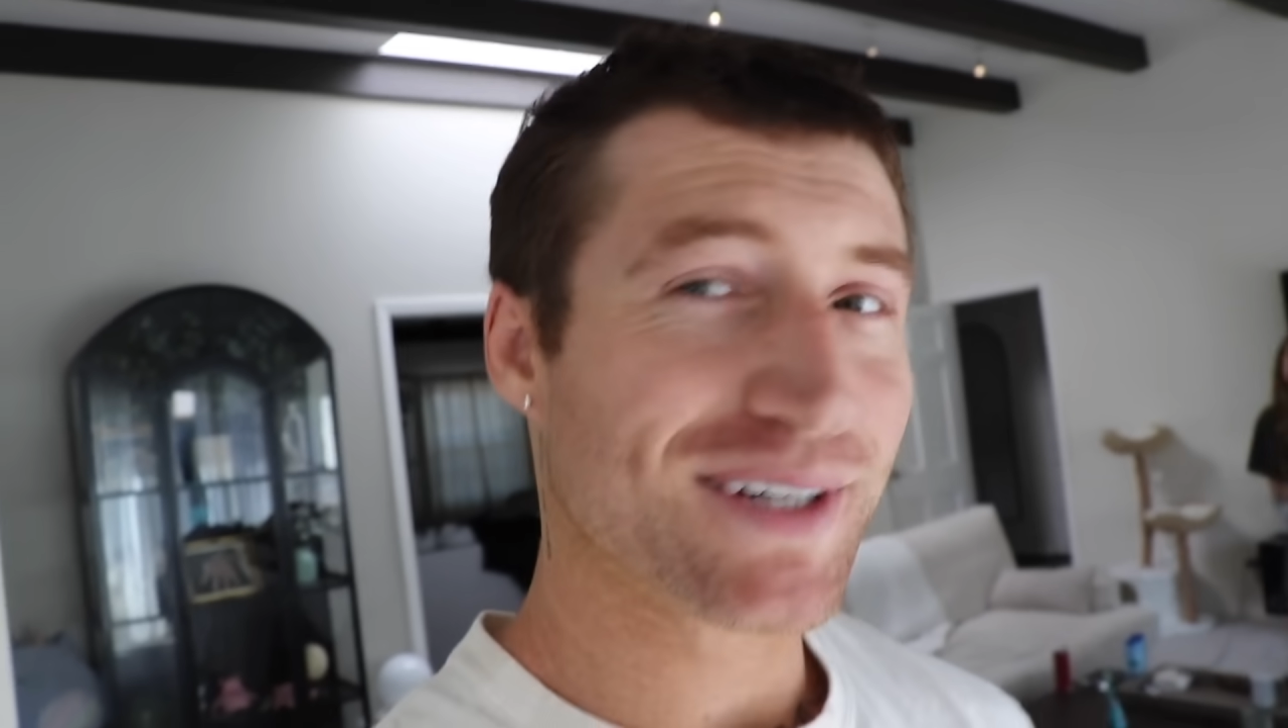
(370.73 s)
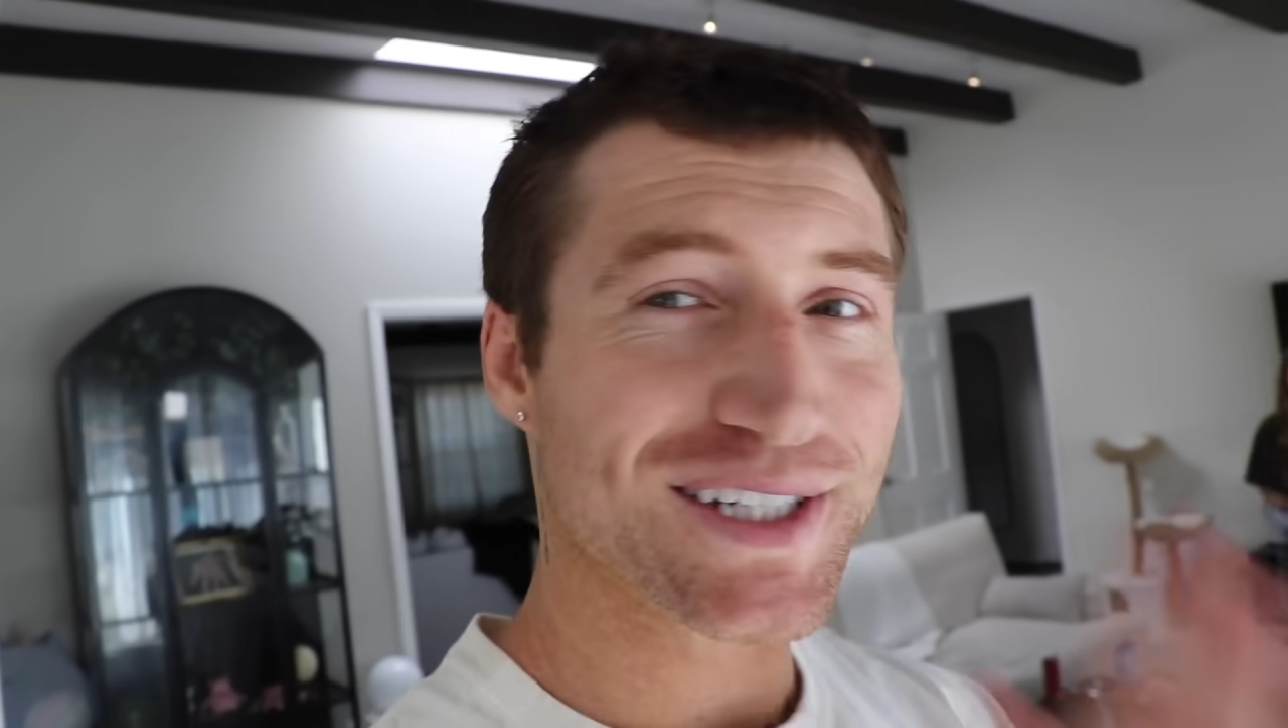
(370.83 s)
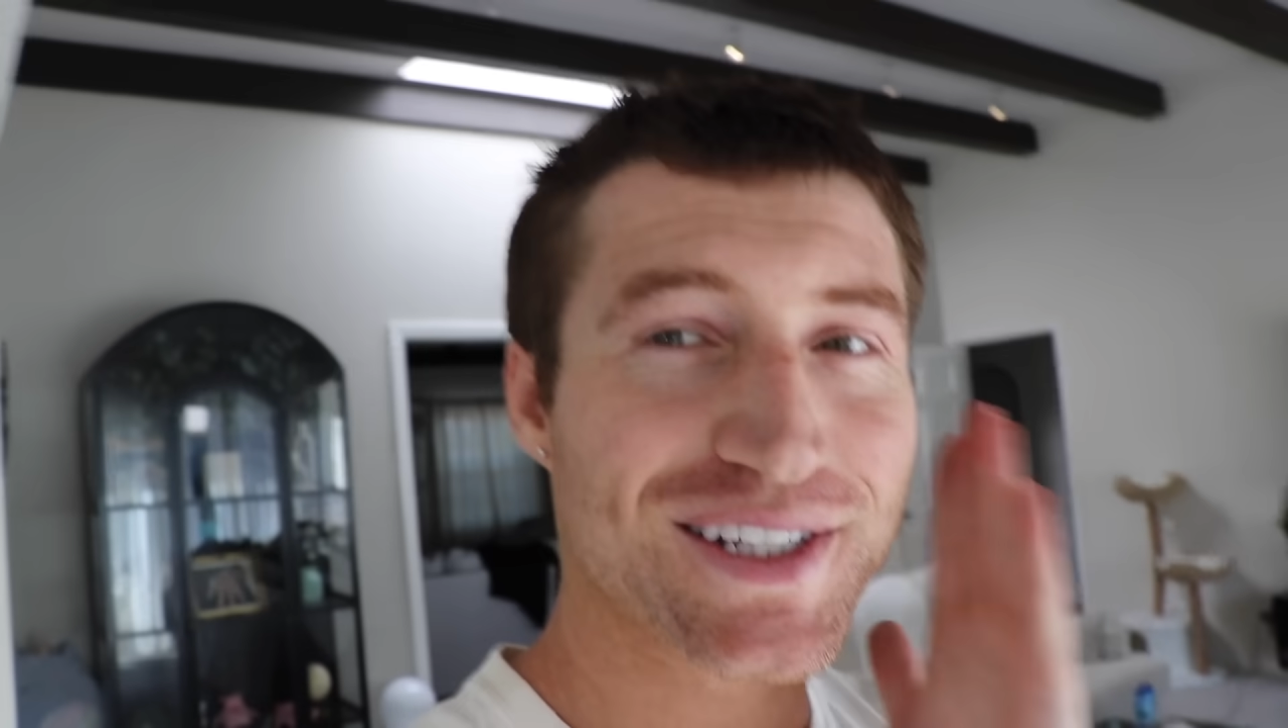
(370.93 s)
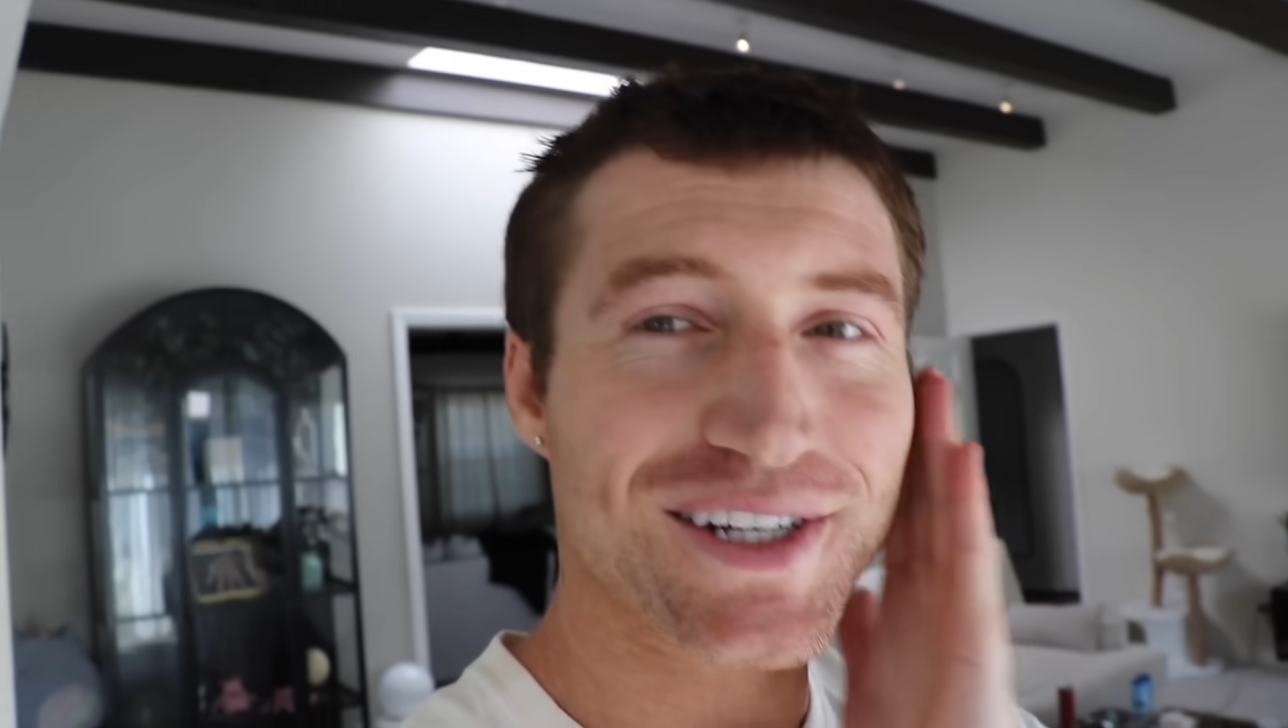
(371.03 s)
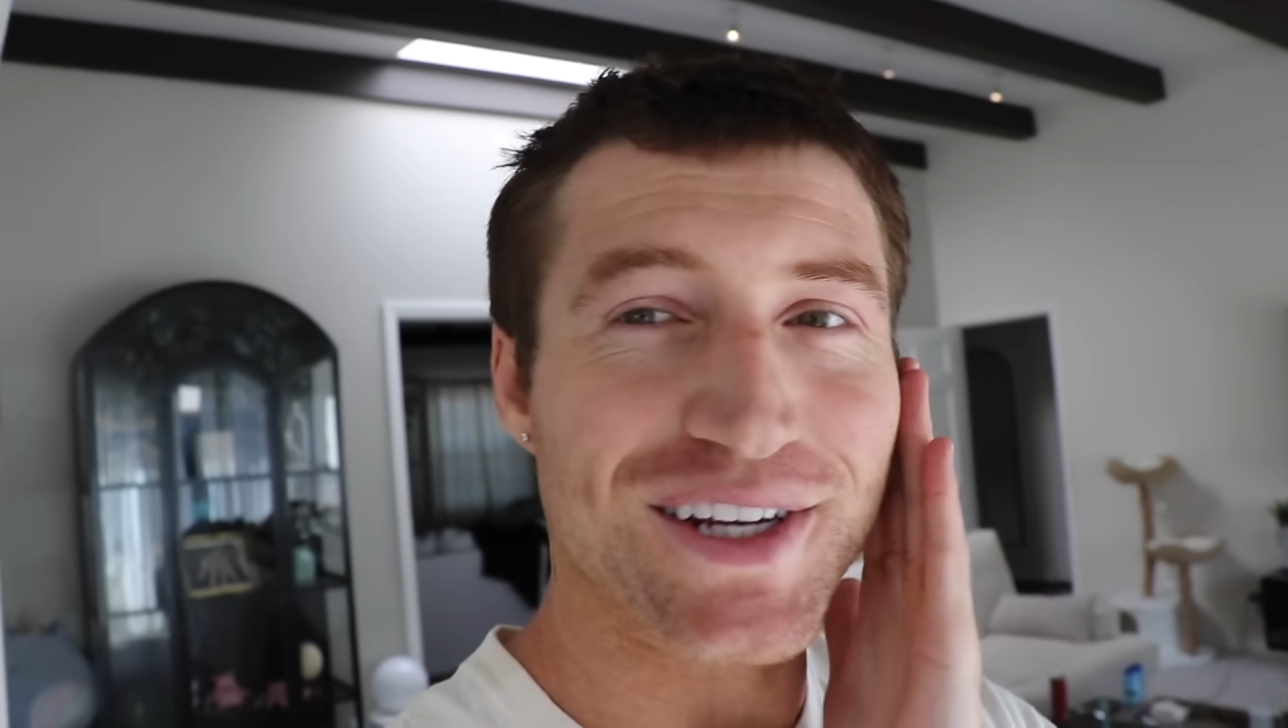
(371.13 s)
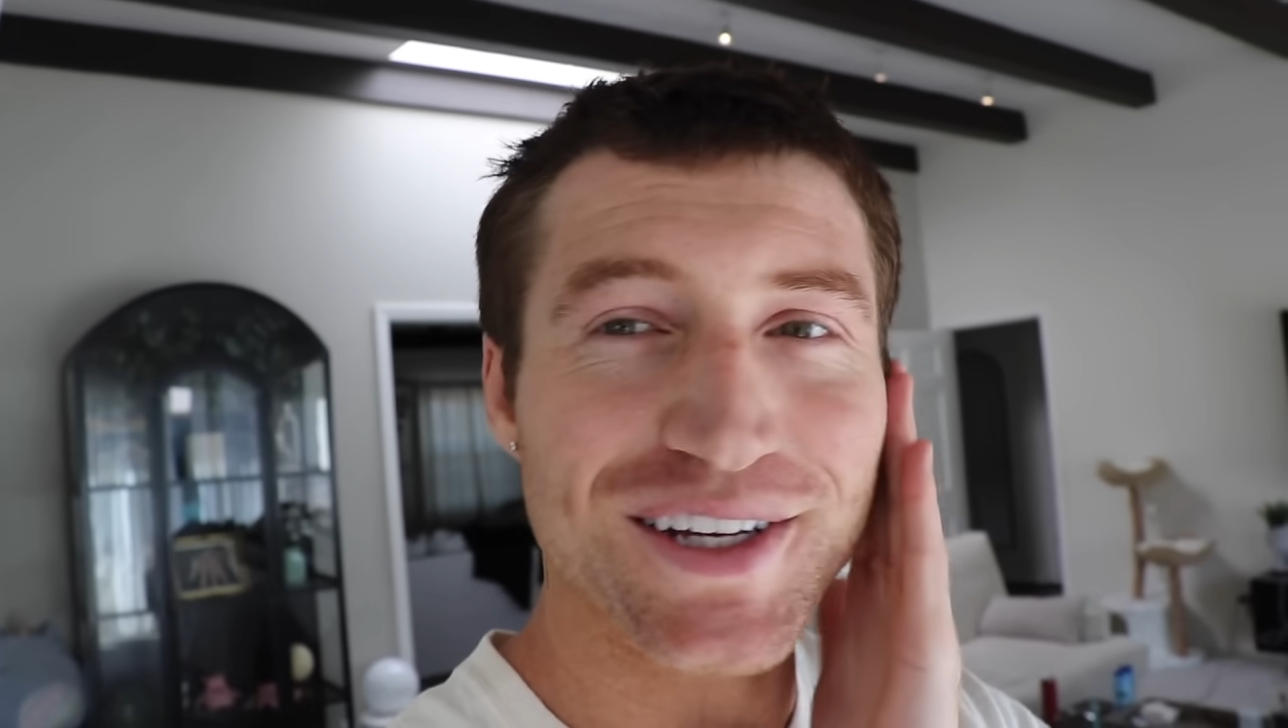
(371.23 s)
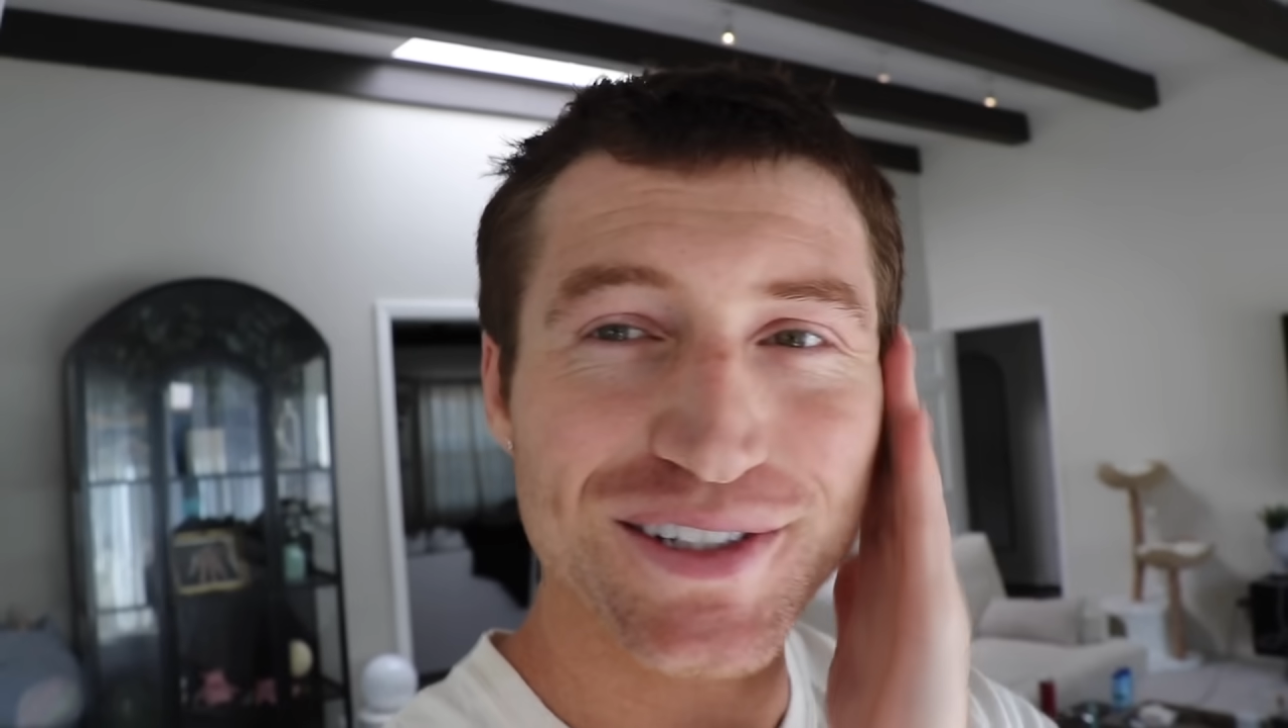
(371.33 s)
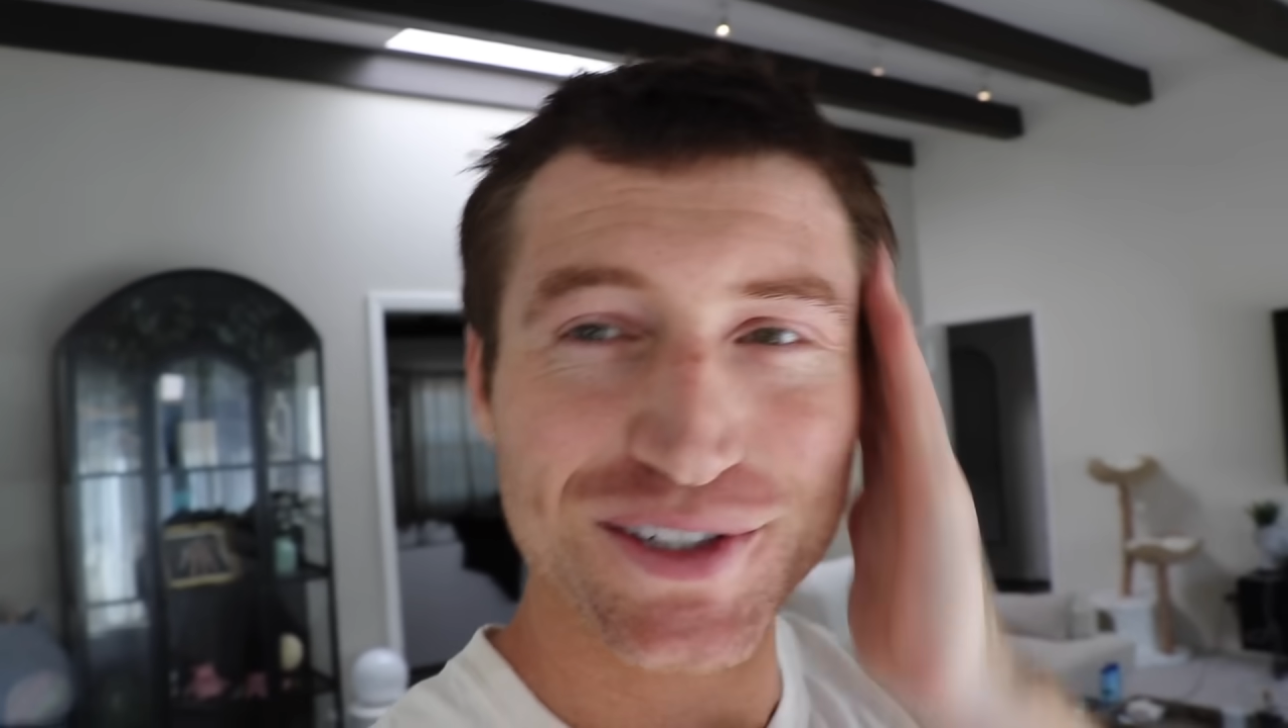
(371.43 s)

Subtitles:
I just need to